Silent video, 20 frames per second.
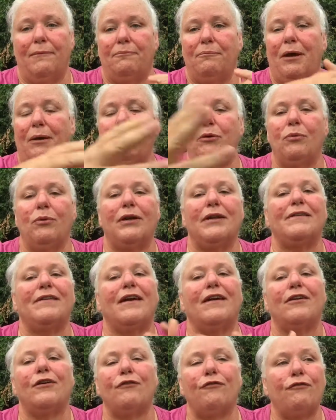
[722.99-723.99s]
Maybe you want to
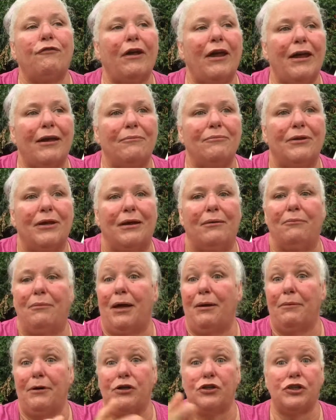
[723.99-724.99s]
take your family.
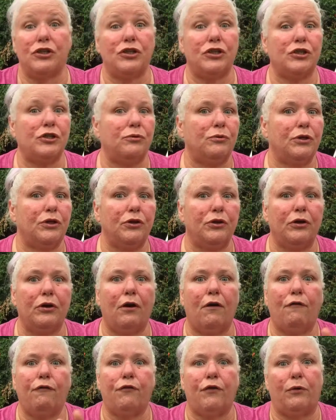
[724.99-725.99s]
Maybe just you and your
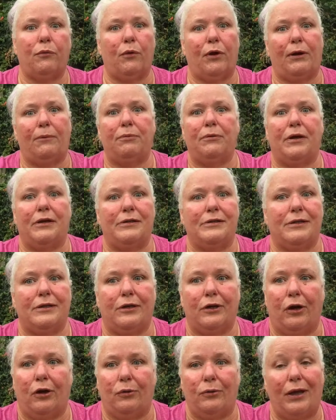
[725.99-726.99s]
girlfriend want a place to
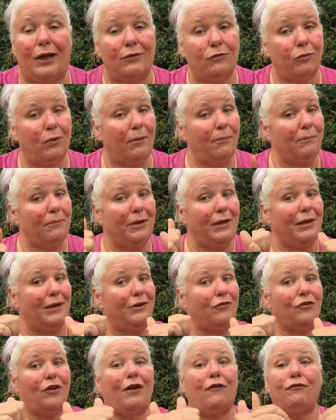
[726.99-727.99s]
go. That's what me
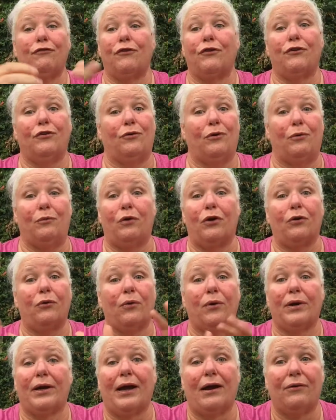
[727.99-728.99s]
and Jeff are doing. We're
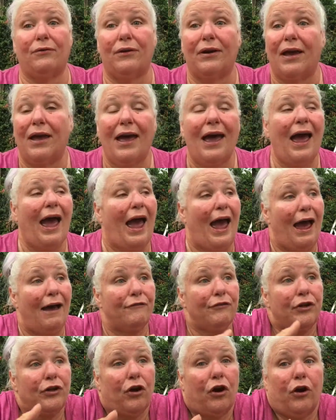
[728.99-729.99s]
going out
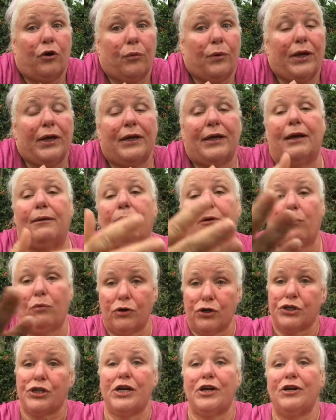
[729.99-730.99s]
having our weekend, but
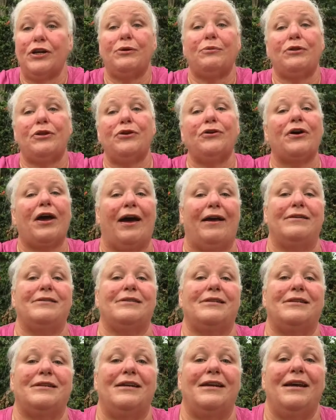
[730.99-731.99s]
we're sharing it with you
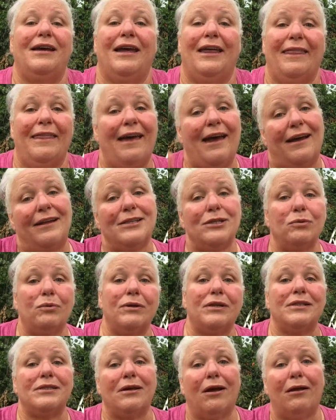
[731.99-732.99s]
guys. That's
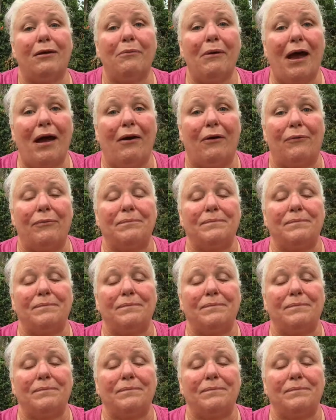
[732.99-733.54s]
what it's all about.